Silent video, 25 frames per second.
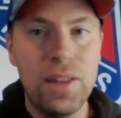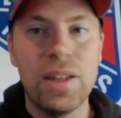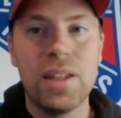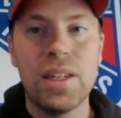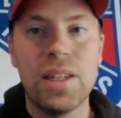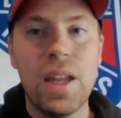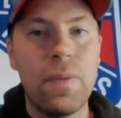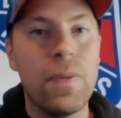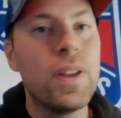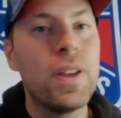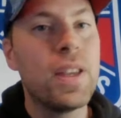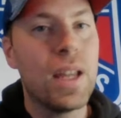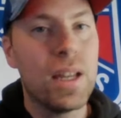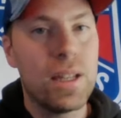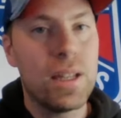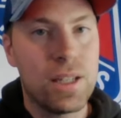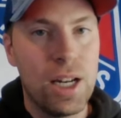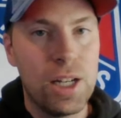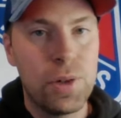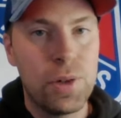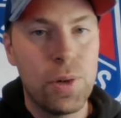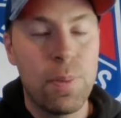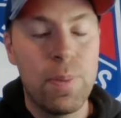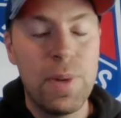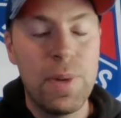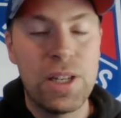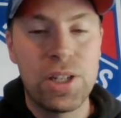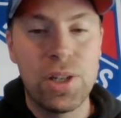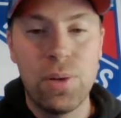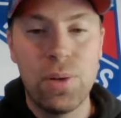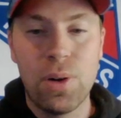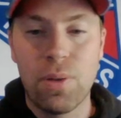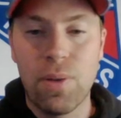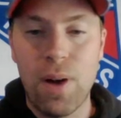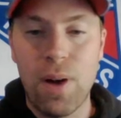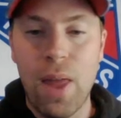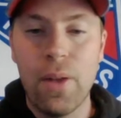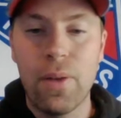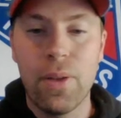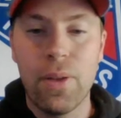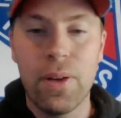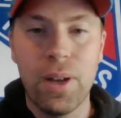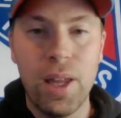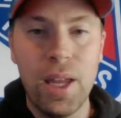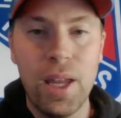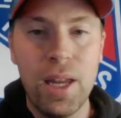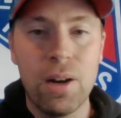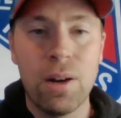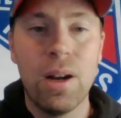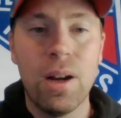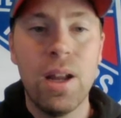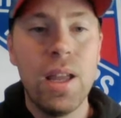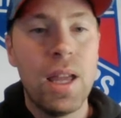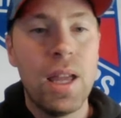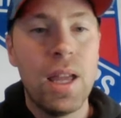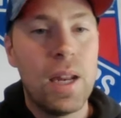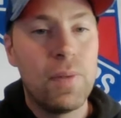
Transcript: then definitely get in touch with me sooner rather than later.